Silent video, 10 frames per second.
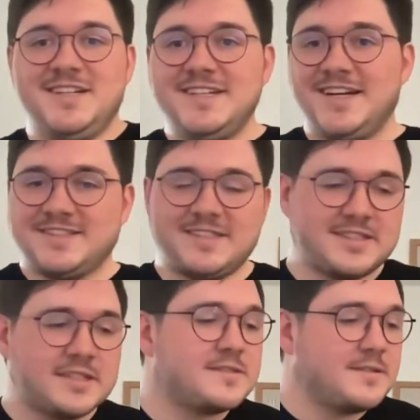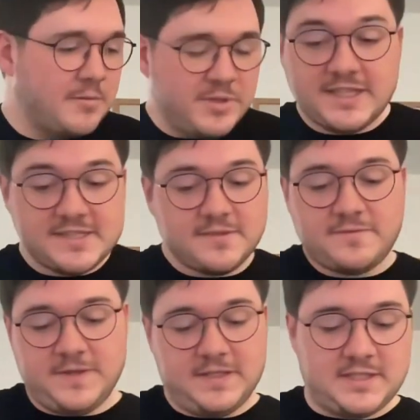Yeah, that I mean that's a
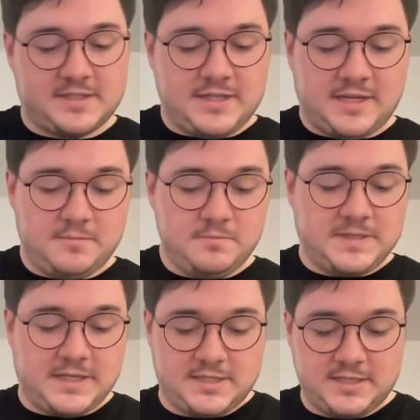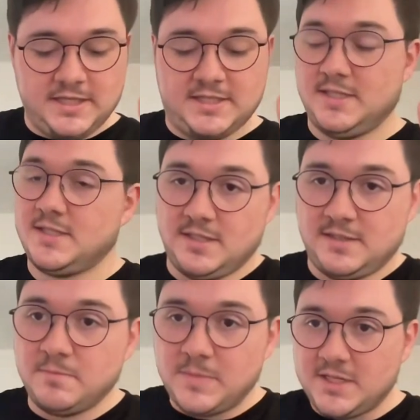thing that exists
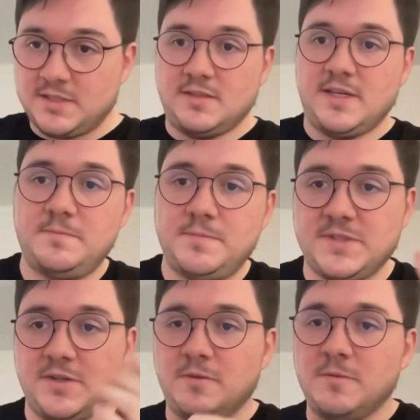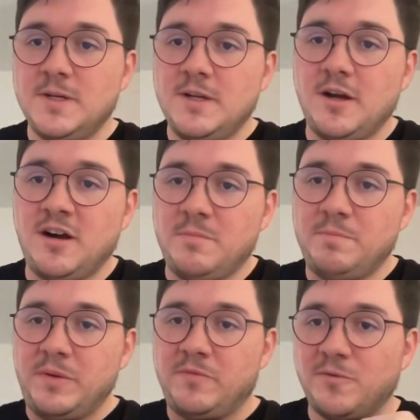in Mass today. So
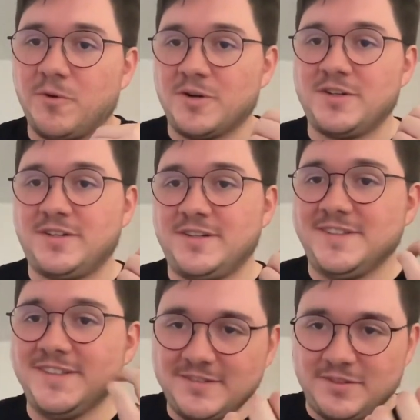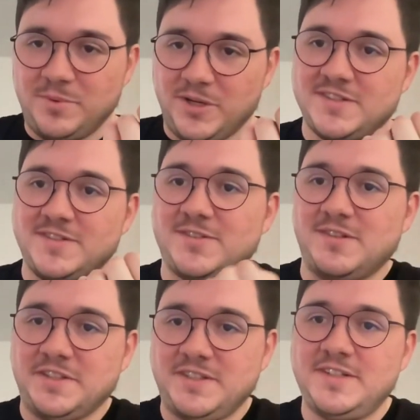before the button
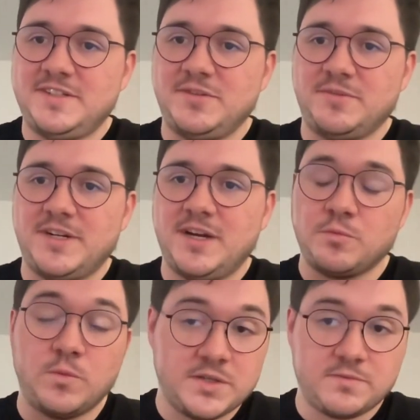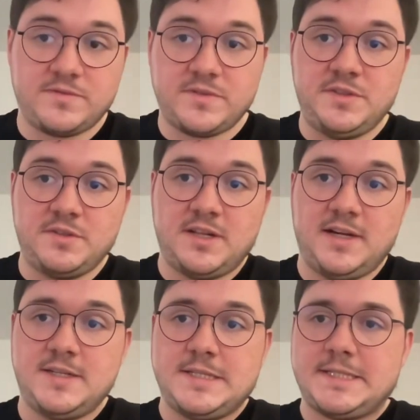to delete your account was within your
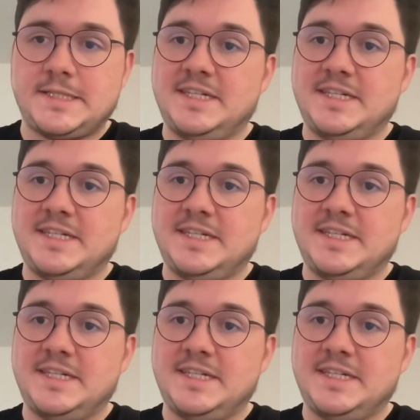clients,